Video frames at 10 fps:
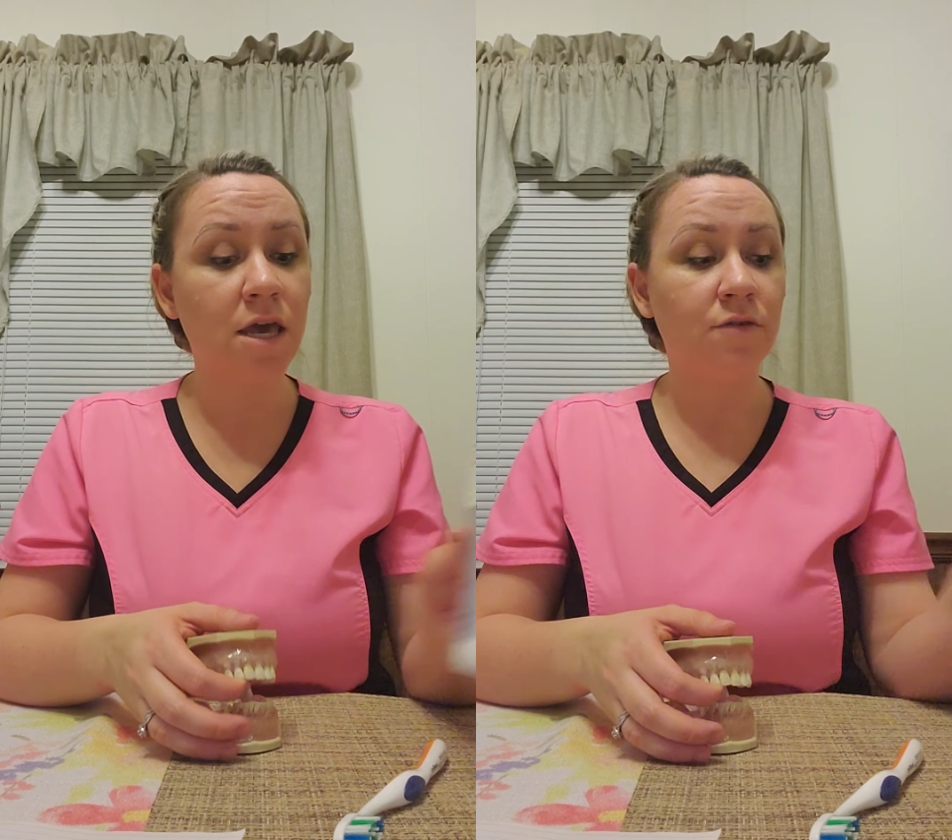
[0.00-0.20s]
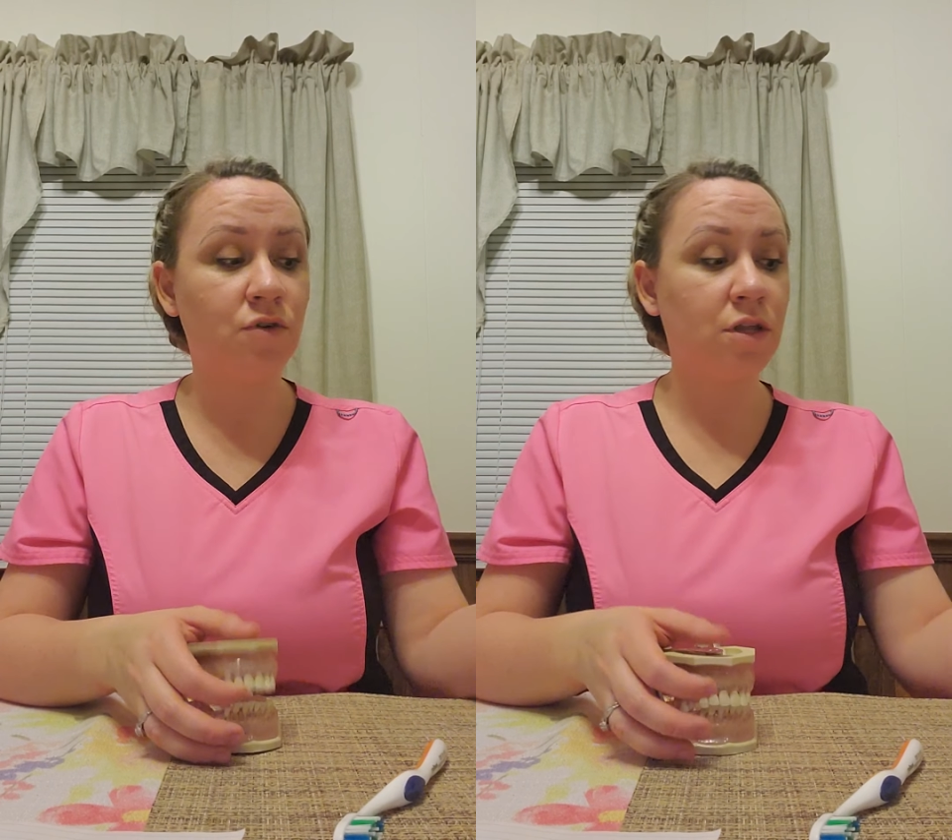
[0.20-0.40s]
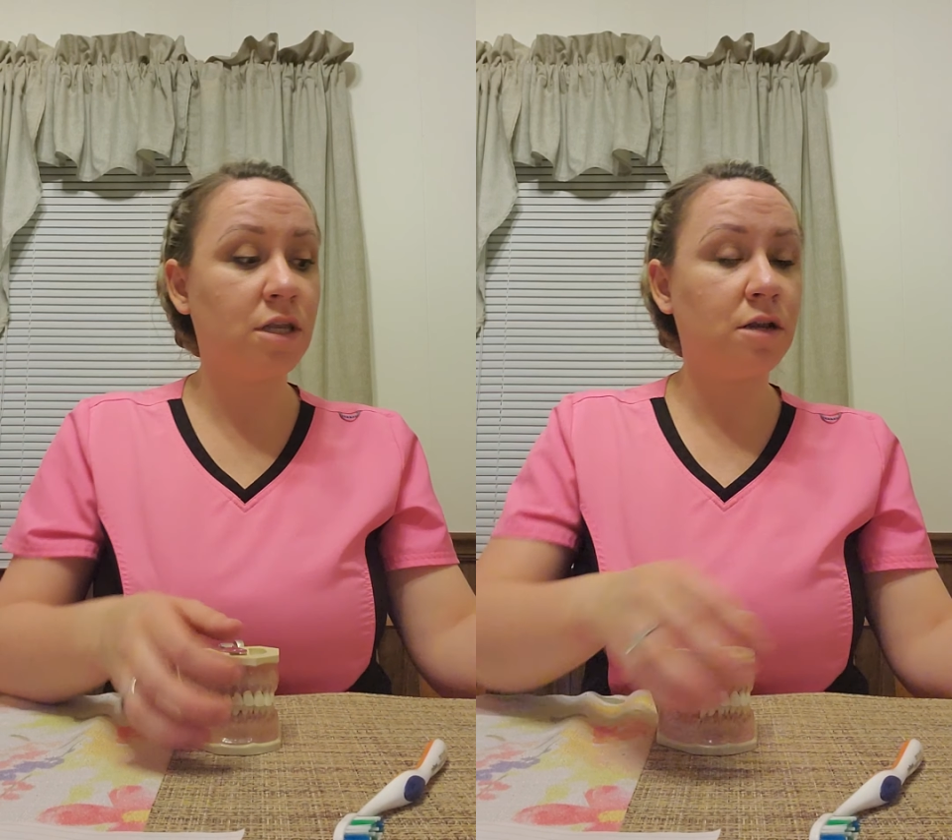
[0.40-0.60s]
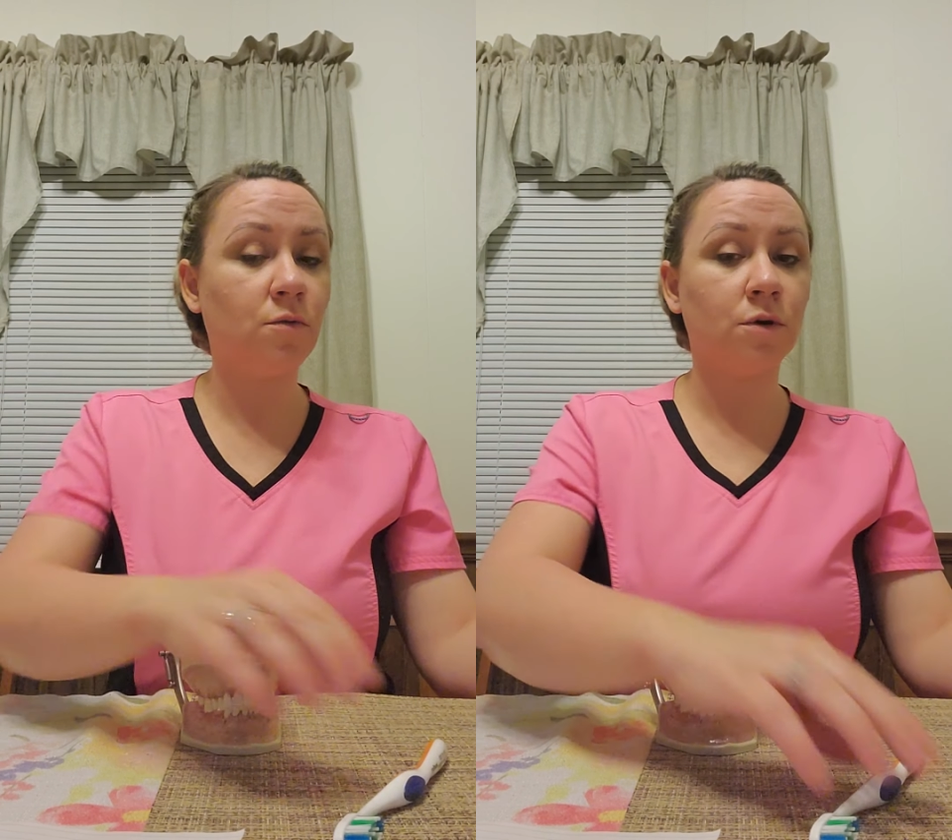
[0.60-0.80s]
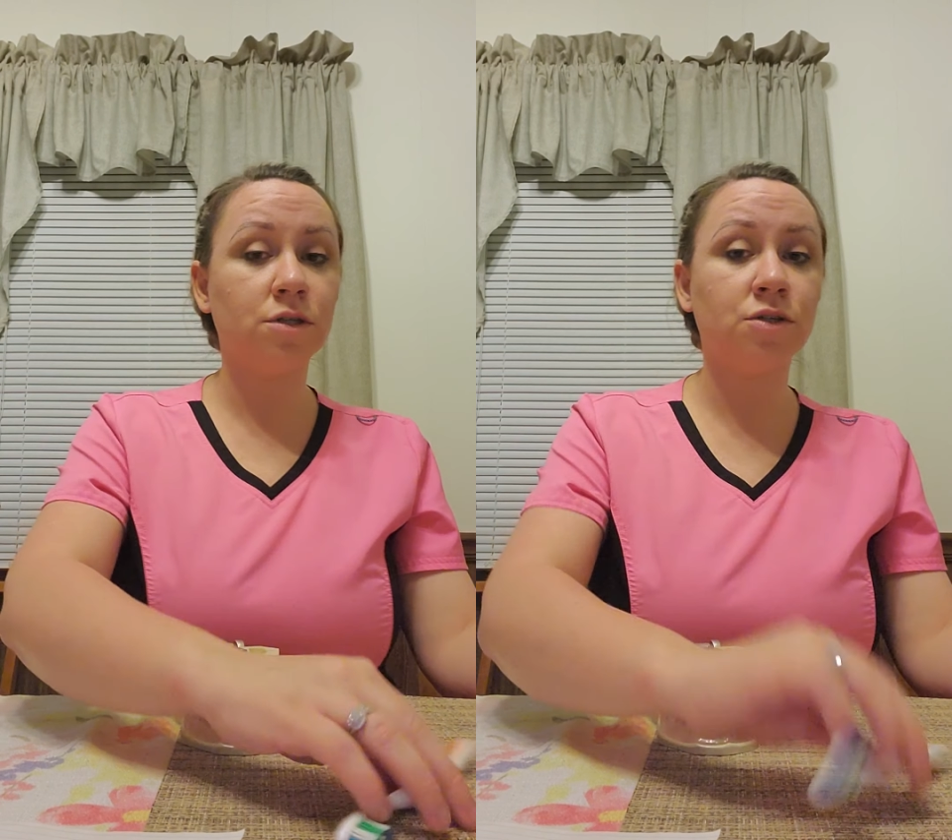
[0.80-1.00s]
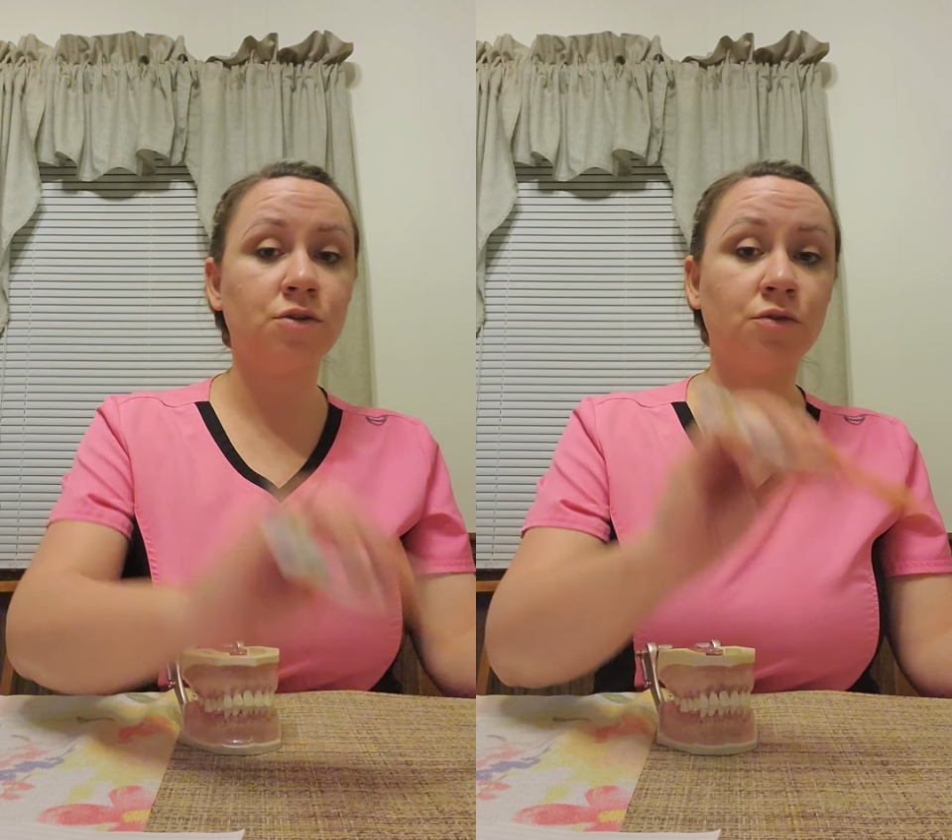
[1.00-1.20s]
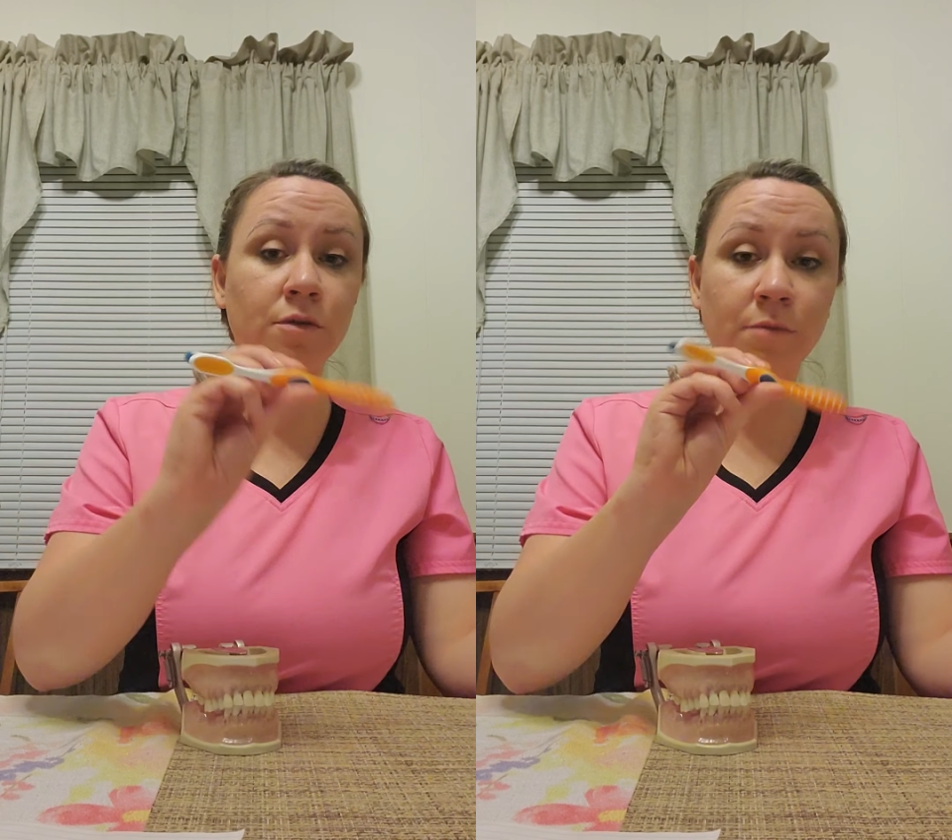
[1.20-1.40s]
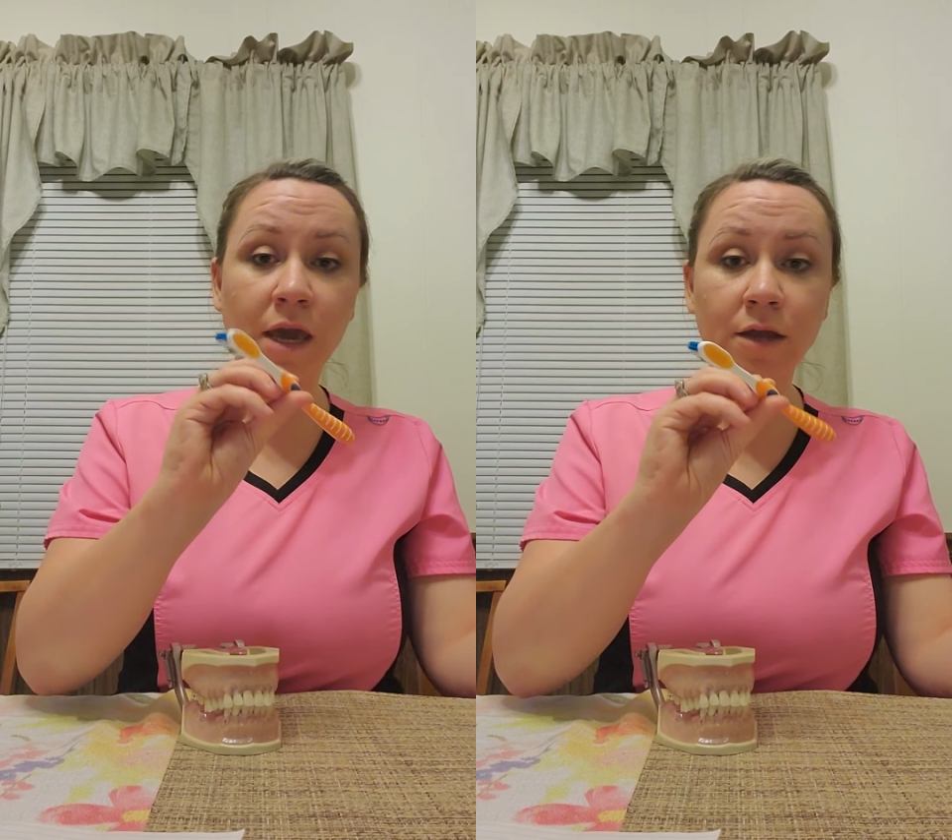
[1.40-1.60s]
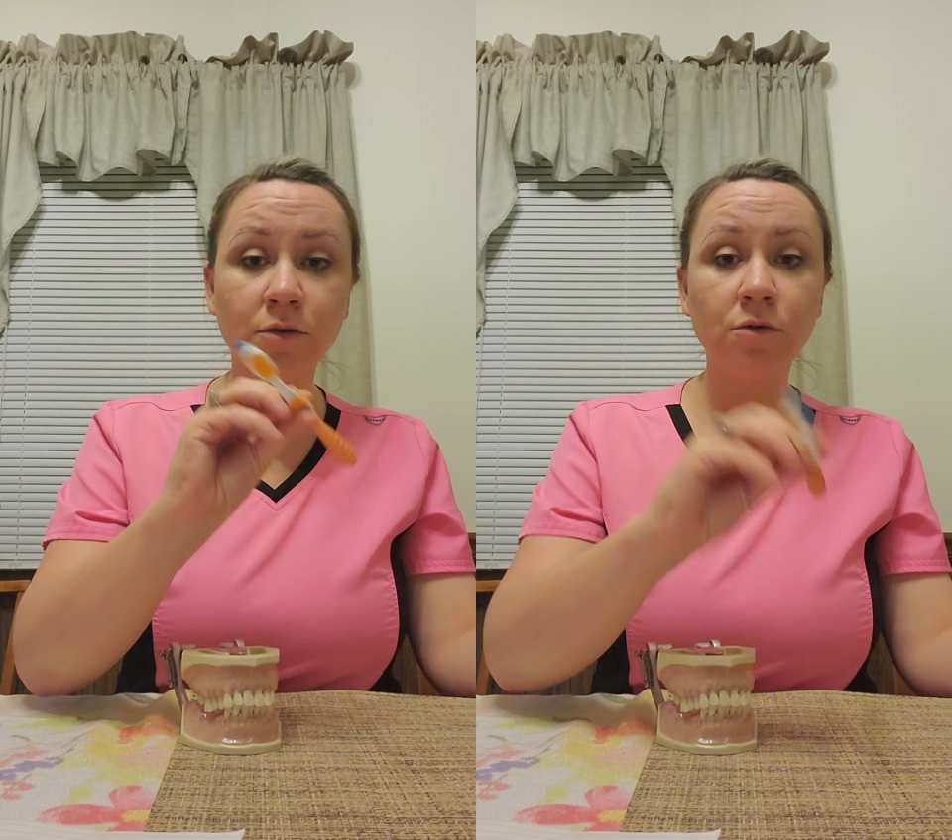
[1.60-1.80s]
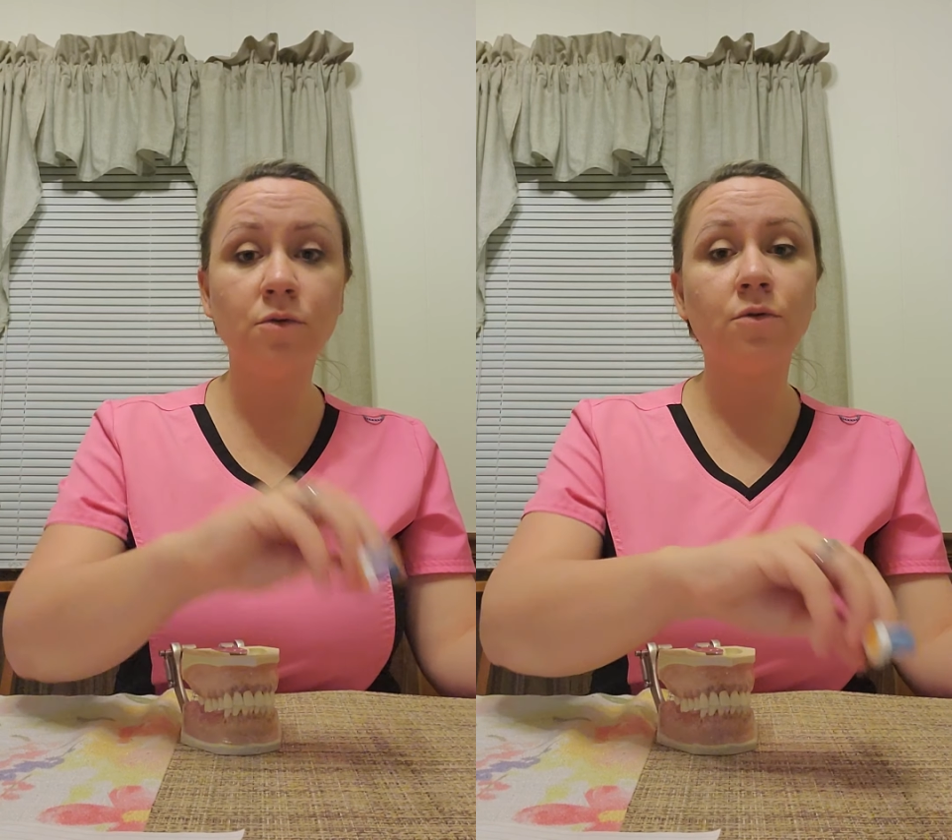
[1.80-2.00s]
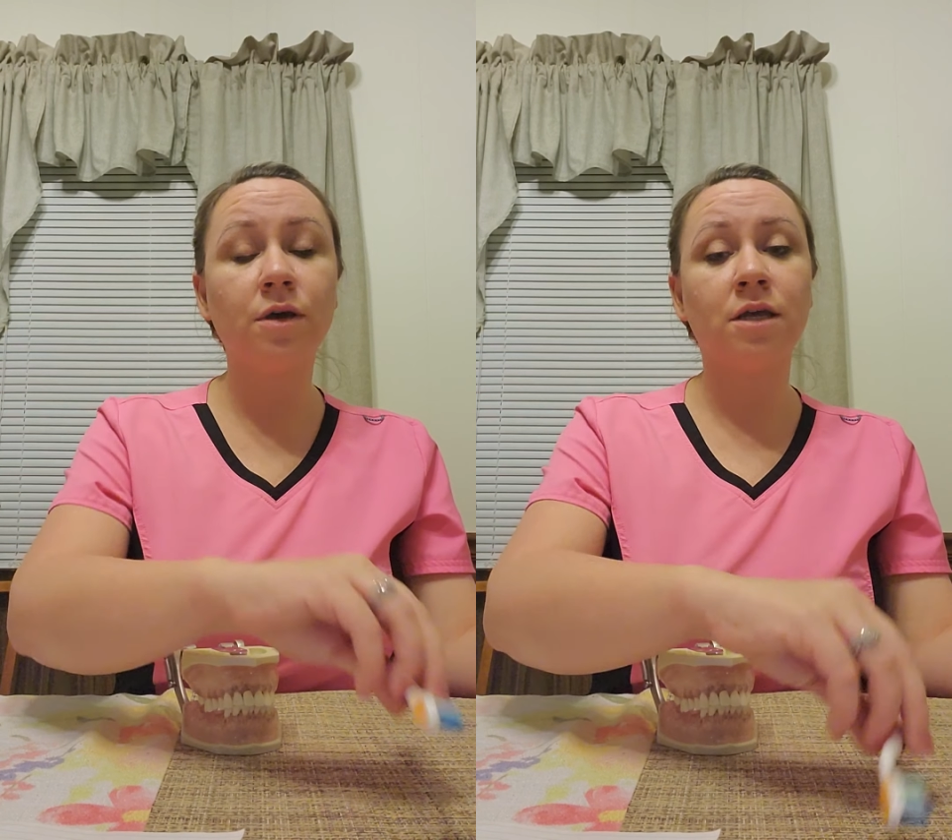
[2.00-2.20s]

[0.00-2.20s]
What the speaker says: if she didn't want to do the manual,